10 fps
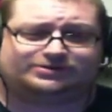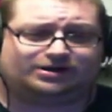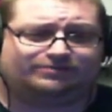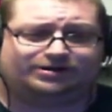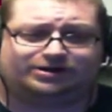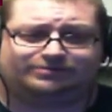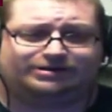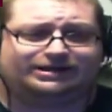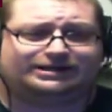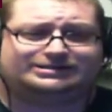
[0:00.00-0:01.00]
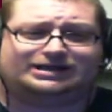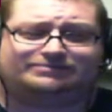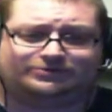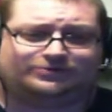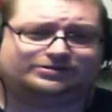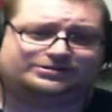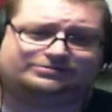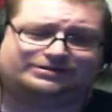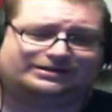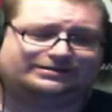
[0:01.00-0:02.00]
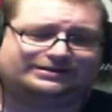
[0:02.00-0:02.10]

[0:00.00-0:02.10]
Comment on them anytime you want to, man.